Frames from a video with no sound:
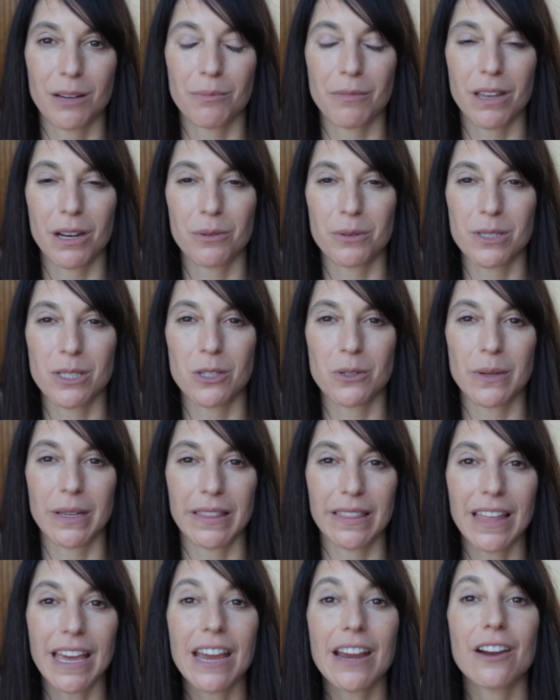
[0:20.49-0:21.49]
that I was
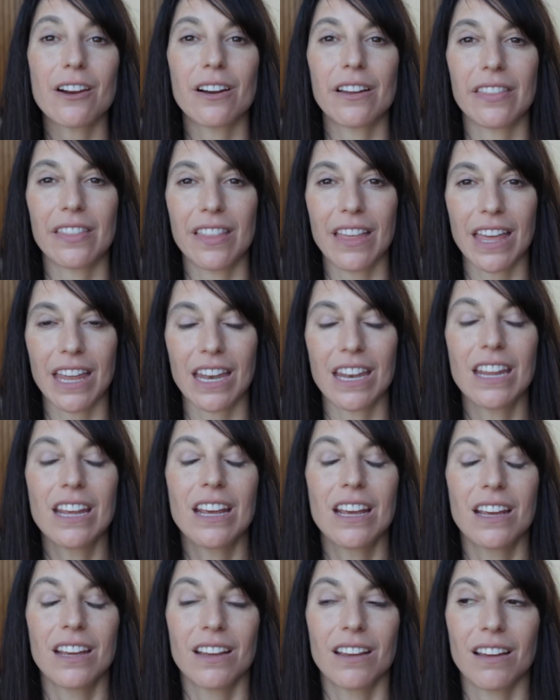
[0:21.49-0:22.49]
doing there, and then
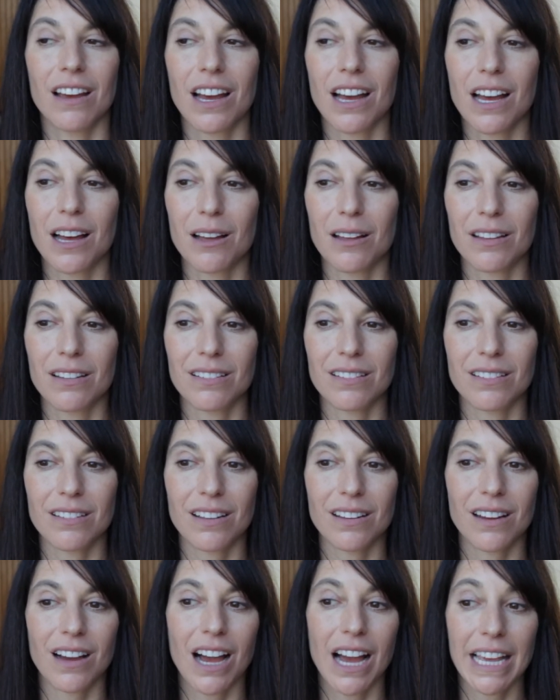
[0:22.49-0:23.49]

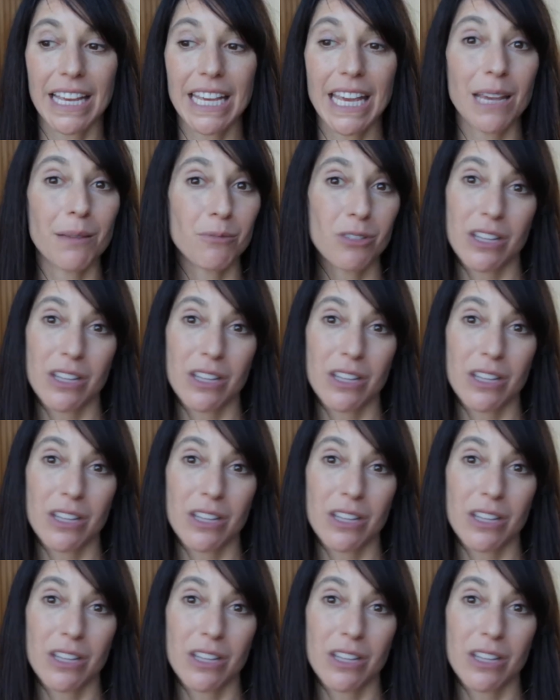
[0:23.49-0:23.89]
I came